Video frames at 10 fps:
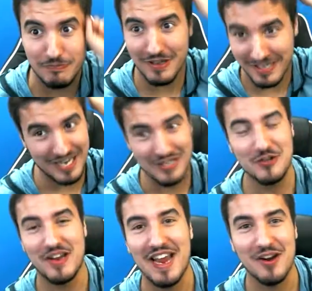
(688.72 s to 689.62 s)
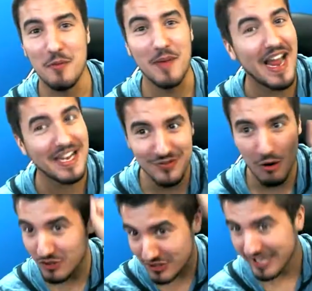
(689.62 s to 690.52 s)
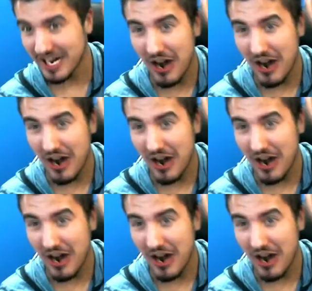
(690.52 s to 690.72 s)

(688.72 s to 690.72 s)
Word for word: like I, you can't go back so i was just like